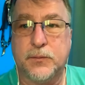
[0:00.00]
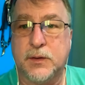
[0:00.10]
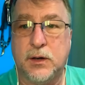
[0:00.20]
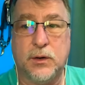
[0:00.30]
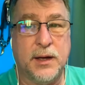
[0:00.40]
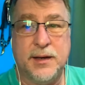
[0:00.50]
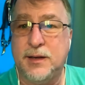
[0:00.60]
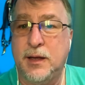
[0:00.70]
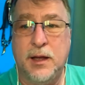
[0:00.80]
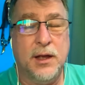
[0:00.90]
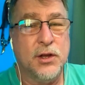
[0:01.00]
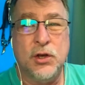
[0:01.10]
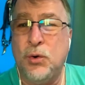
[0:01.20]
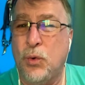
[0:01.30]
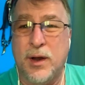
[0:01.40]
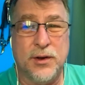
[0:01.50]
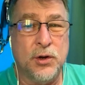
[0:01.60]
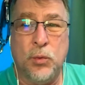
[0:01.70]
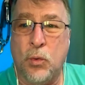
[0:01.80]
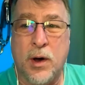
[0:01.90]
And you don't
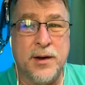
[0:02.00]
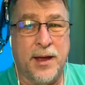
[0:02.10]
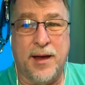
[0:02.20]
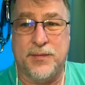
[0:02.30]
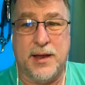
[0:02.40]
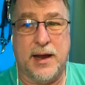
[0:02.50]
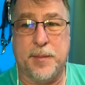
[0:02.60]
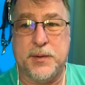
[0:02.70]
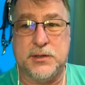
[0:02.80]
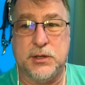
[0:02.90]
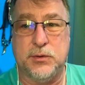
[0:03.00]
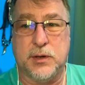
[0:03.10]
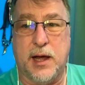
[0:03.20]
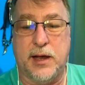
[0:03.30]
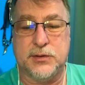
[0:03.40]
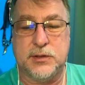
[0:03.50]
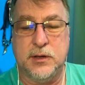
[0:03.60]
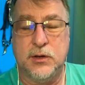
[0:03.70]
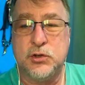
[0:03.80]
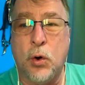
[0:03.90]
want to have that happen to you guys.
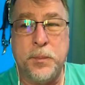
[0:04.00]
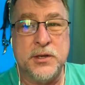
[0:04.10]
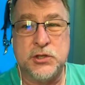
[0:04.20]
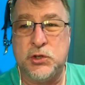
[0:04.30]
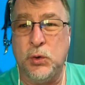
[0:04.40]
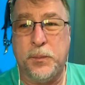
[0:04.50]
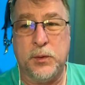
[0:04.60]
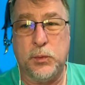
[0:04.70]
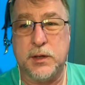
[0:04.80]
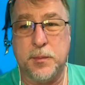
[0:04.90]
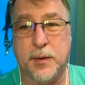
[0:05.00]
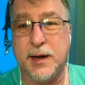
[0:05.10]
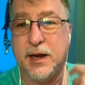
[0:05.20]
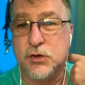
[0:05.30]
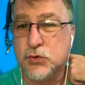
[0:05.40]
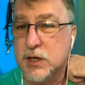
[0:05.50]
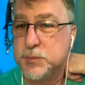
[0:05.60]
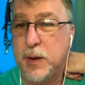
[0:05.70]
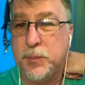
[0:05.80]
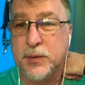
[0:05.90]
Don't be stupid with your money and
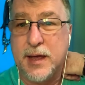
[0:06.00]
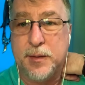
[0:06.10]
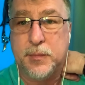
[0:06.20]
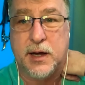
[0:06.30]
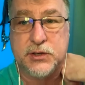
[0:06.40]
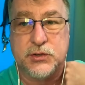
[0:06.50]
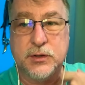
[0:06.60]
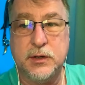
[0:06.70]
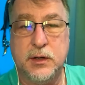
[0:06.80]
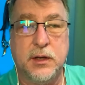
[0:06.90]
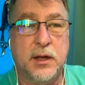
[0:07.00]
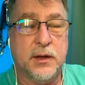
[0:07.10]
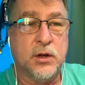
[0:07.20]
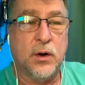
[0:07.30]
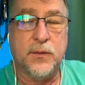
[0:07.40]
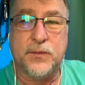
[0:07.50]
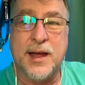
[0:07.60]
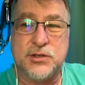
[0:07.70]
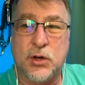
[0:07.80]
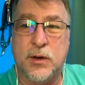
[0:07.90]
trust people that much. If
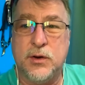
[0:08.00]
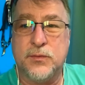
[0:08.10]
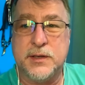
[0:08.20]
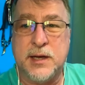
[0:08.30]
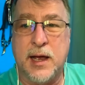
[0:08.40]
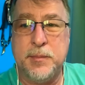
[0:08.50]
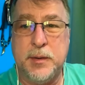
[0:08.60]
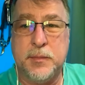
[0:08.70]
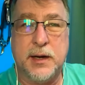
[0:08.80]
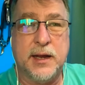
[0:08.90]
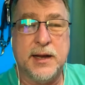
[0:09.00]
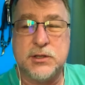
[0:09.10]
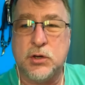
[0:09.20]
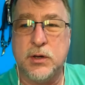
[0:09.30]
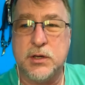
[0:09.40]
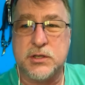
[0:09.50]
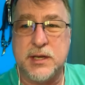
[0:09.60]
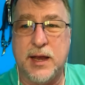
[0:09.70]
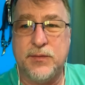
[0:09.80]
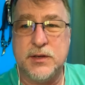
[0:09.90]
that's all your retirement money and that's all your
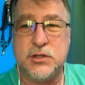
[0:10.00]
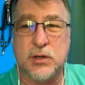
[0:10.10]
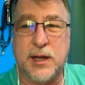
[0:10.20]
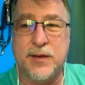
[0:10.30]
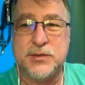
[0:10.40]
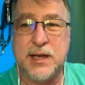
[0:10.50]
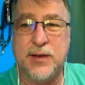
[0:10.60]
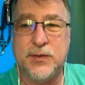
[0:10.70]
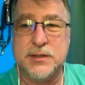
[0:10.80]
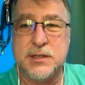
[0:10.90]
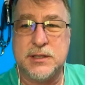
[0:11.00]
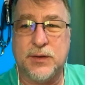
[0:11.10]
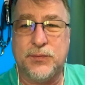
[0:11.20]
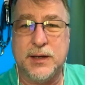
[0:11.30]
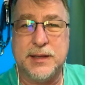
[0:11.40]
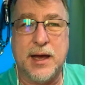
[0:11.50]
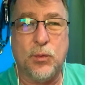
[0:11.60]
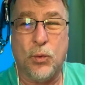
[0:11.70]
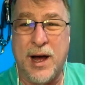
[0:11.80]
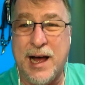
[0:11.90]
savings, your life savings and stuff like
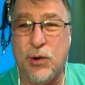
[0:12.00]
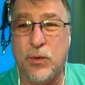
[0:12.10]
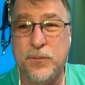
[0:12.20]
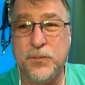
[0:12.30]
that, wow.